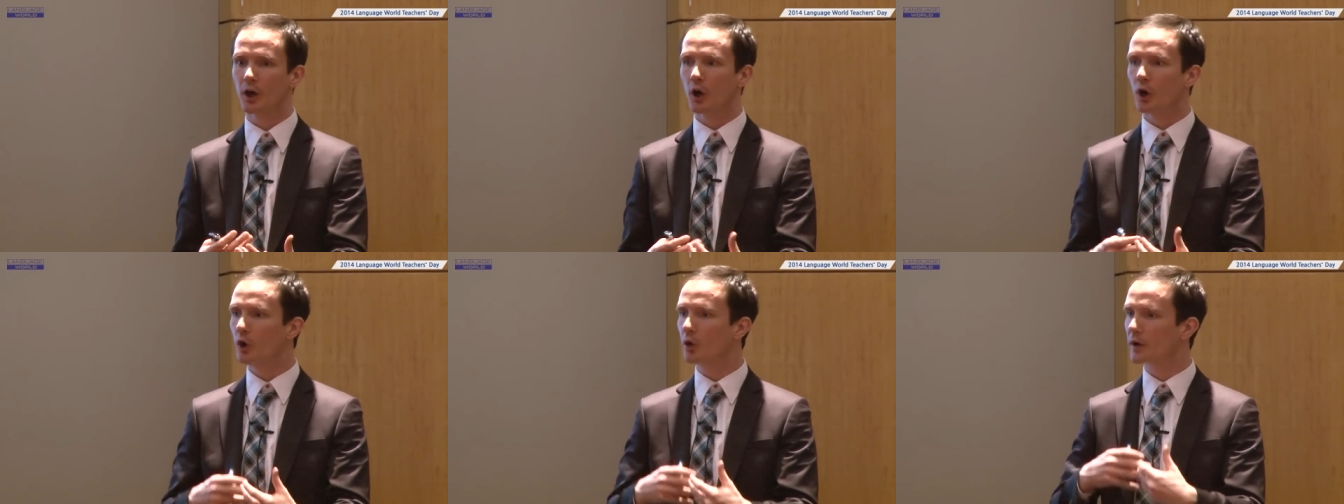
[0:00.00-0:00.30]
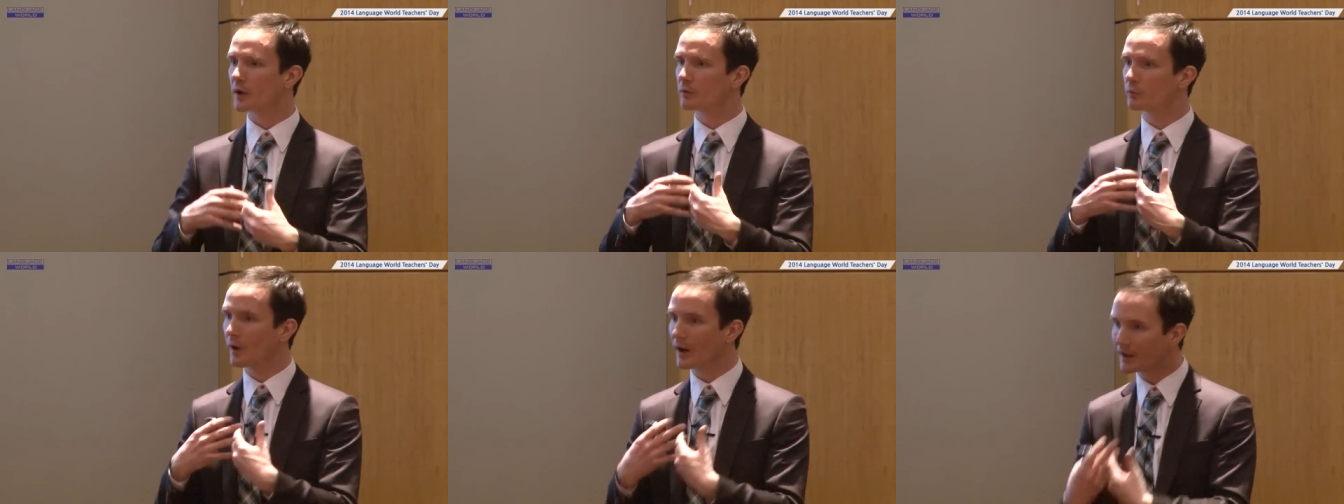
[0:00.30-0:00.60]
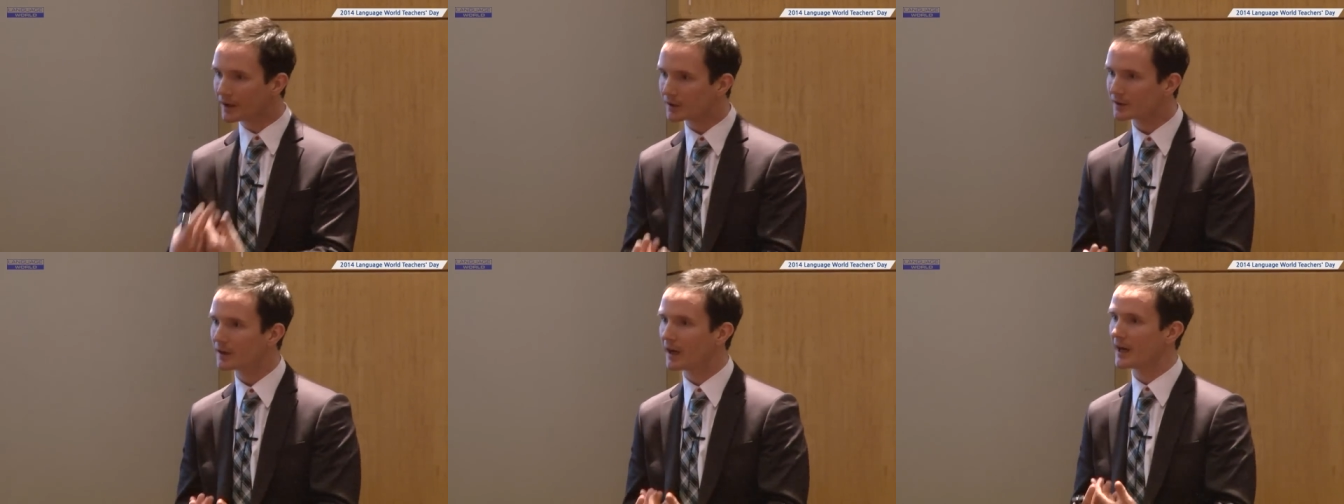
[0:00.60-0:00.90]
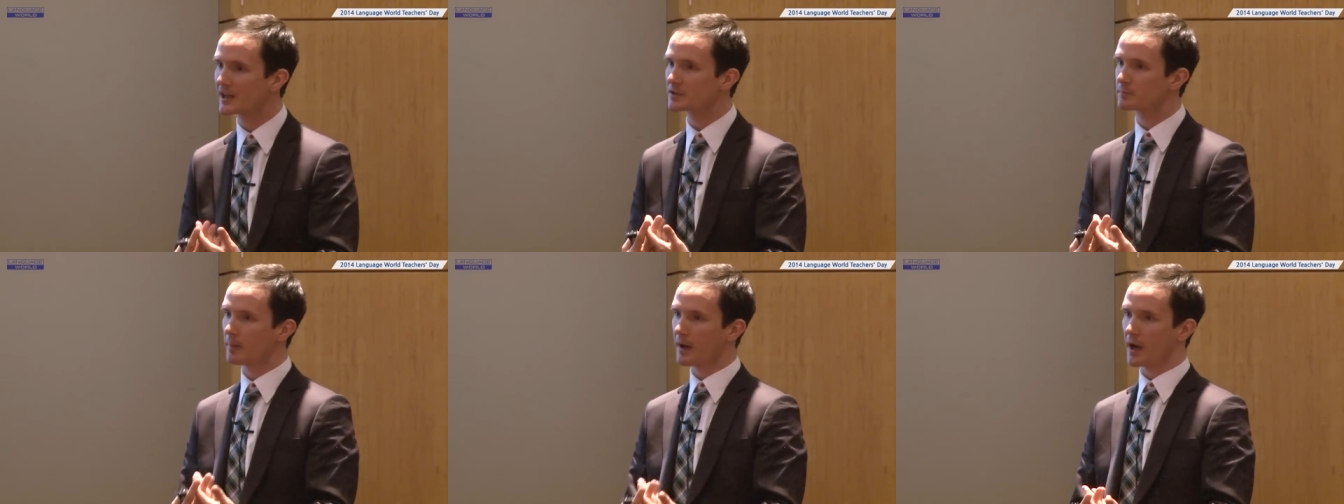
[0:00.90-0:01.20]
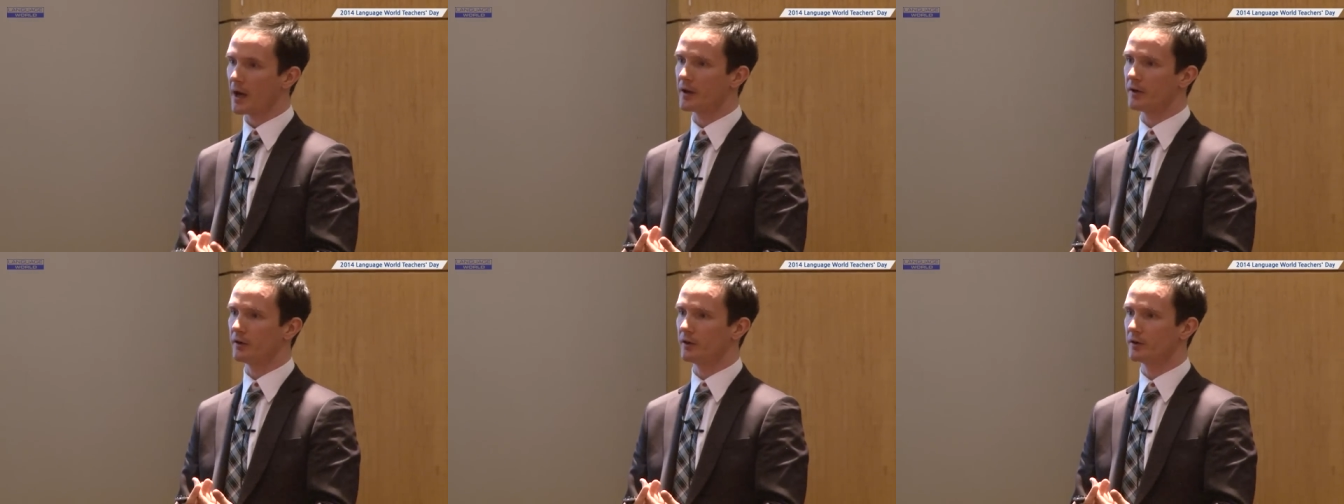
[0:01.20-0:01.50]
who can recognize
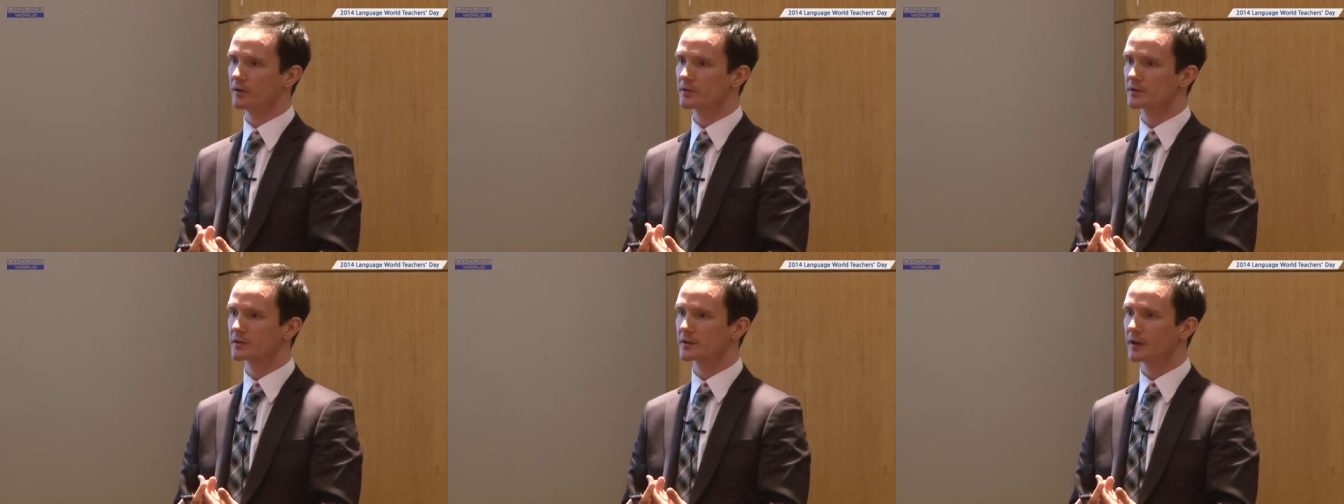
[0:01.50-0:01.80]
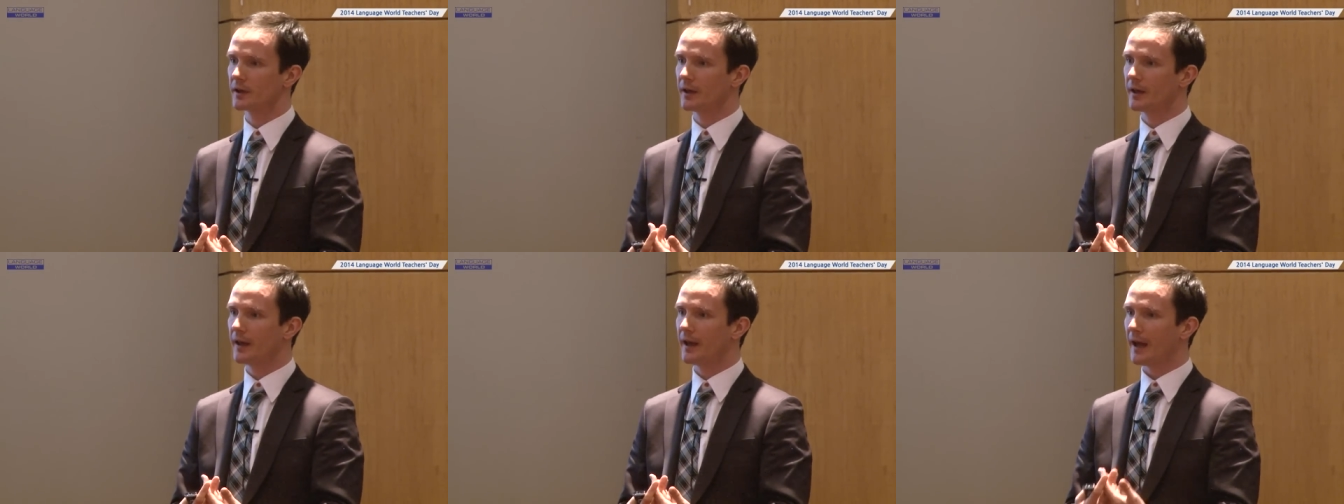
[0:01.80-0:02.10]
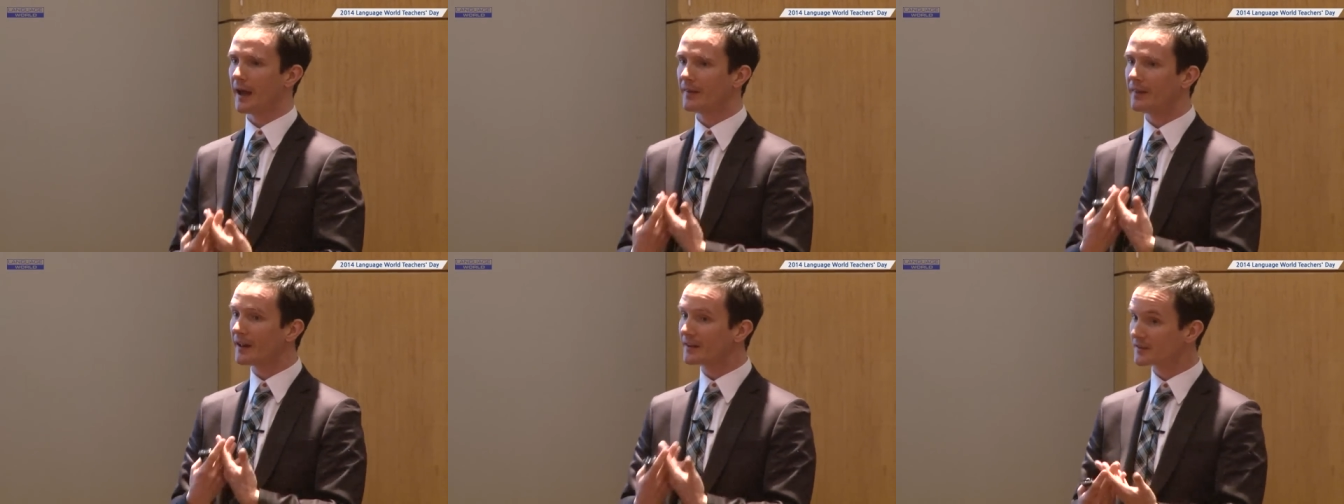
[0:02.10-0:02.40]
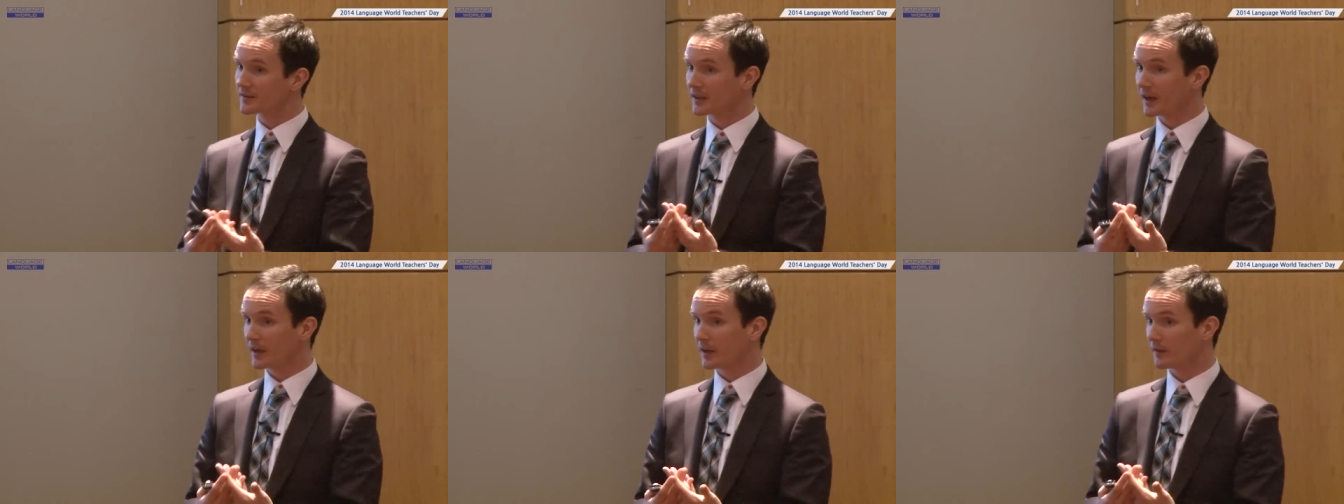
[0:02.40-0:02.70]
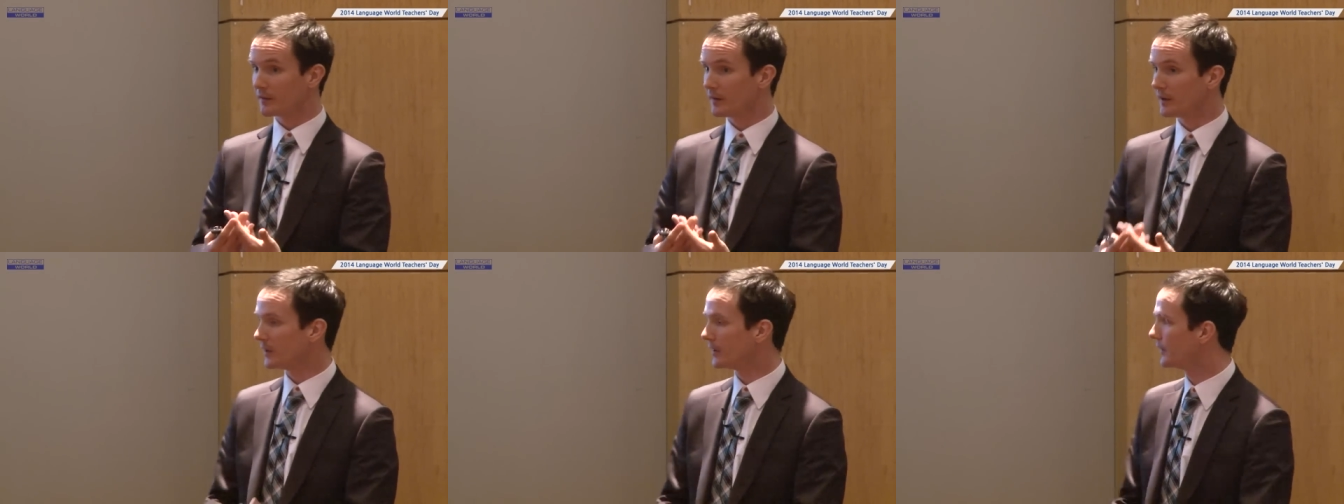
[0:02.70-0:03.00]
patterns. And that's kind
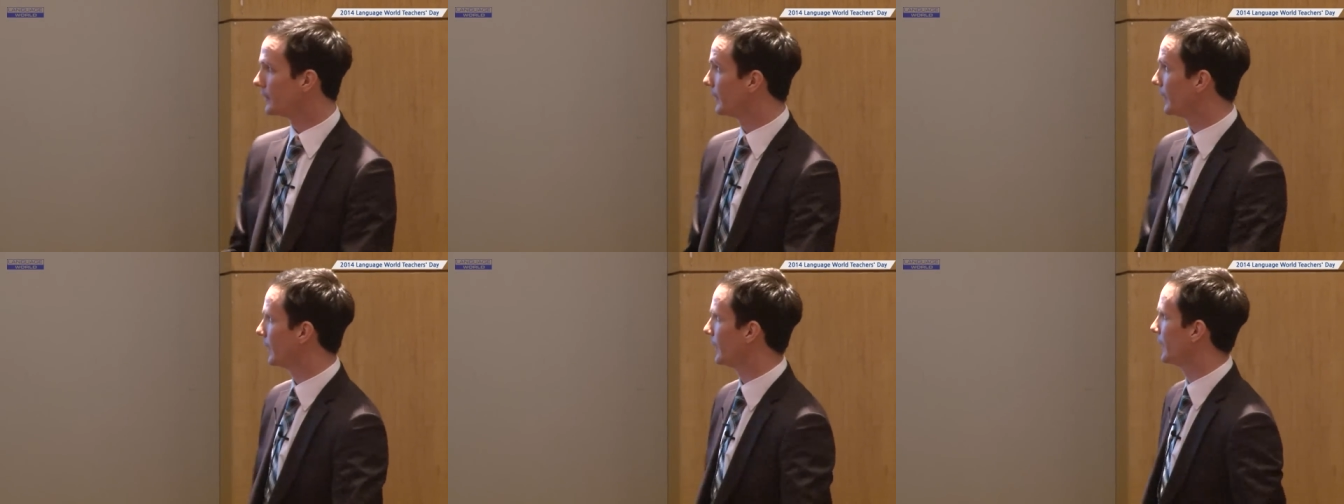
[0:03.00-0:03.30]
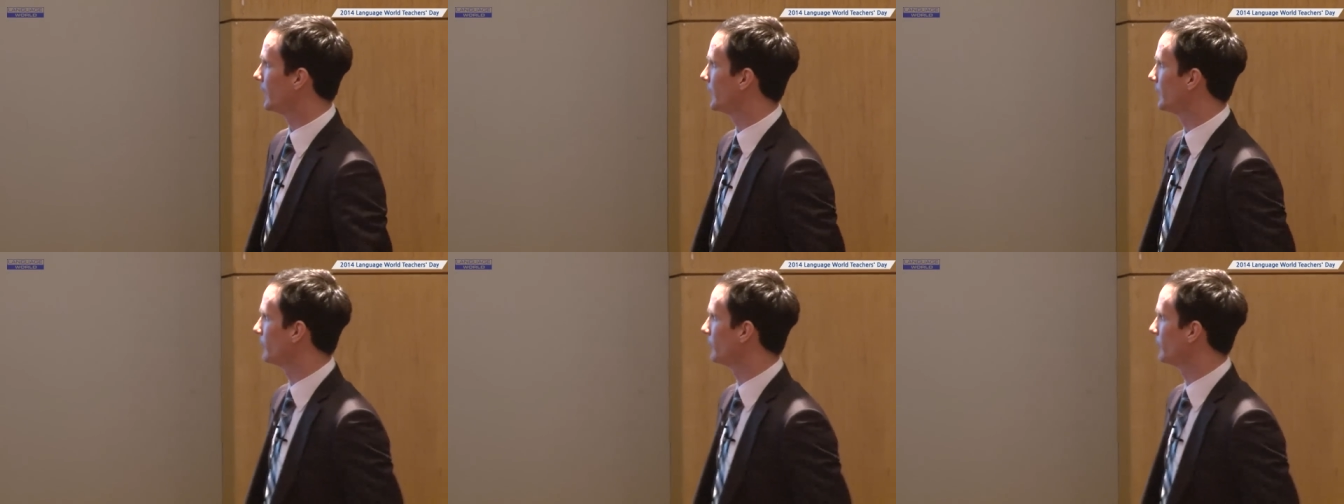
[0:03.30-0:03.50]
of the